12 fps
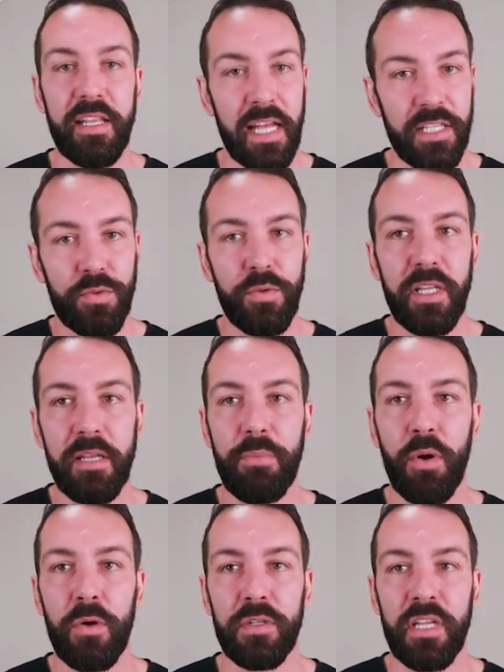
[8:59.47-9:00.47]
that's really
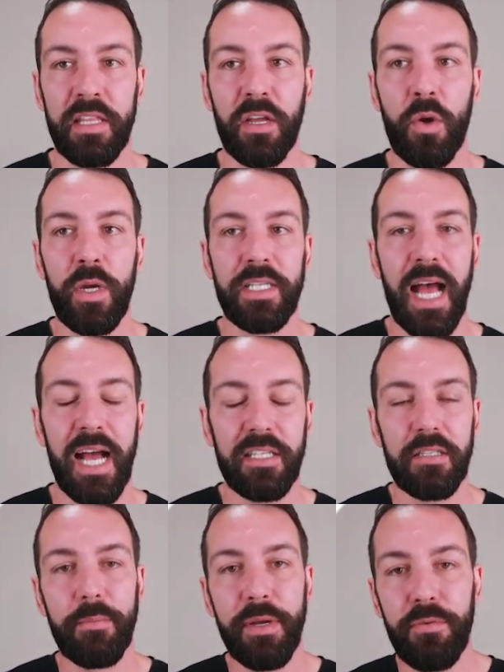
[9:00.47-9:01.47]
important, that the quiz has
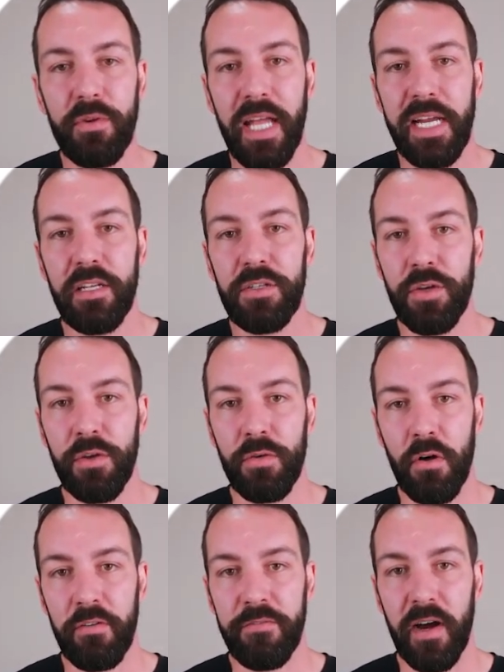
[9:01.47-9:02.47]
to be related to
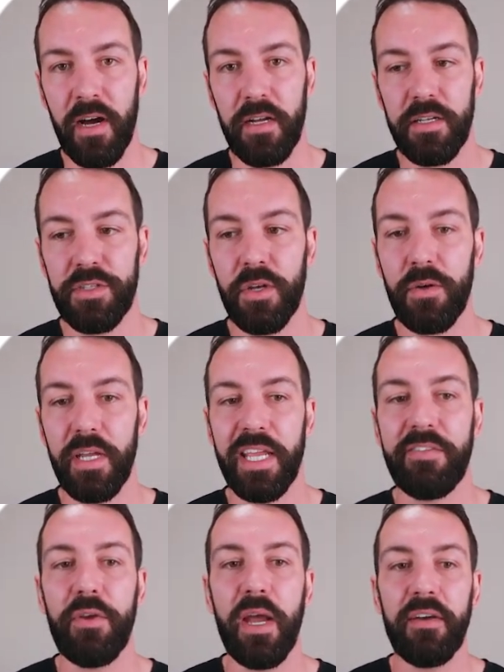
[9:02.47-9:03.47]
your offer. So
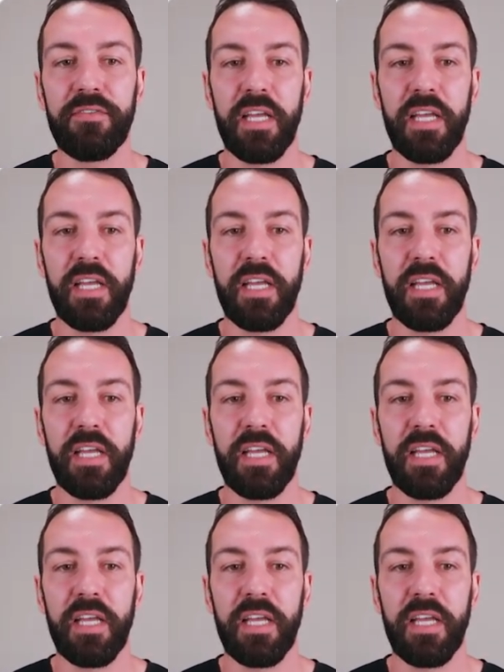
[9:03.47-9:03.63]
if you have